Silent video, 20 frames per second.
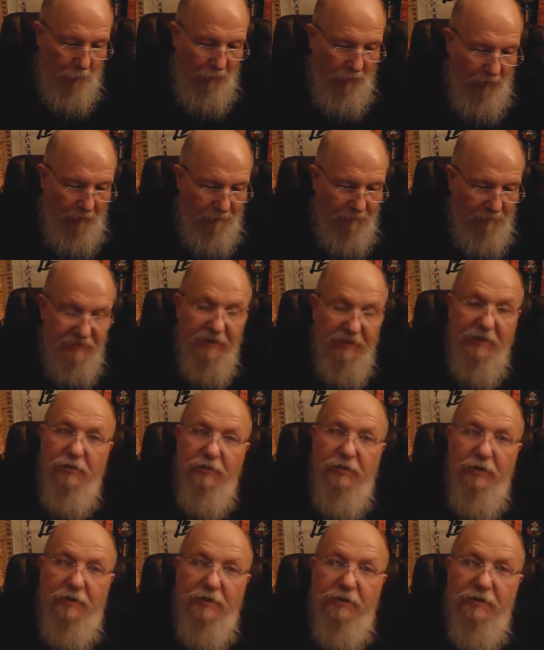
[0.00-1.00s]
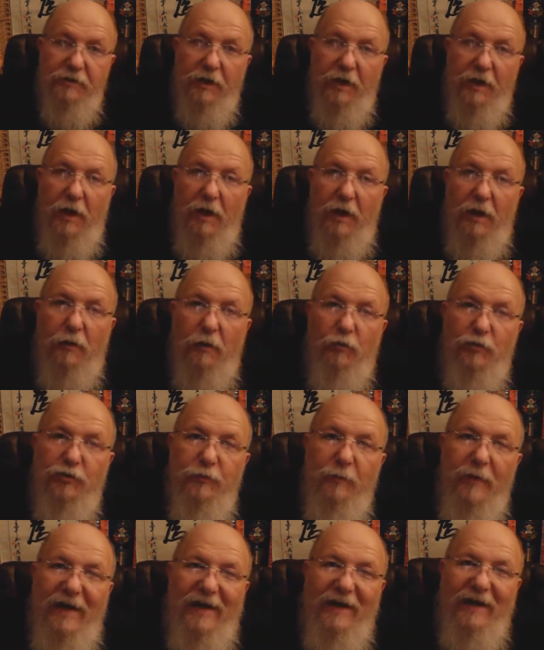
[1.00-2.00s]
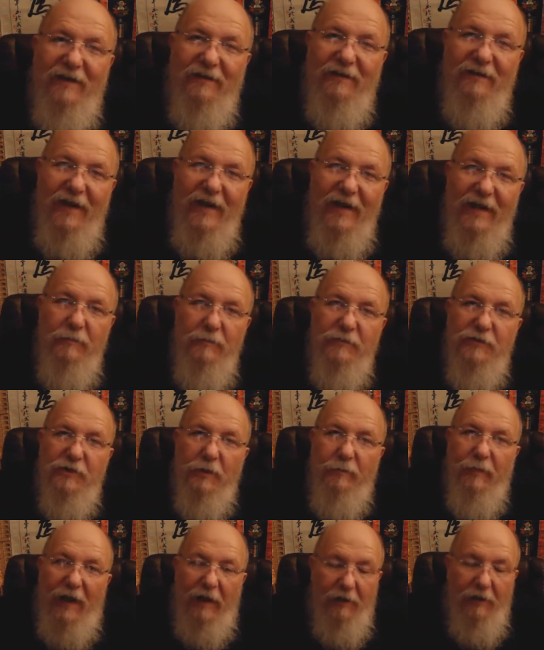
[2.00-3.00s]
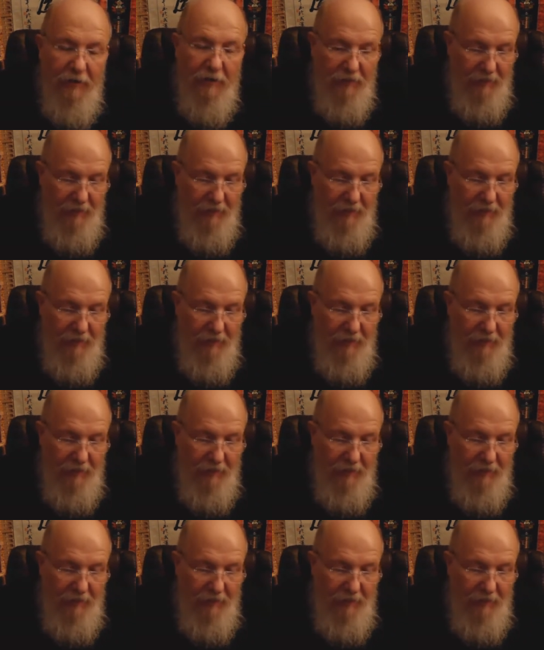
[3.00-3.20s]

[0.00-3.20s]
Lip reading: propositions which make claims about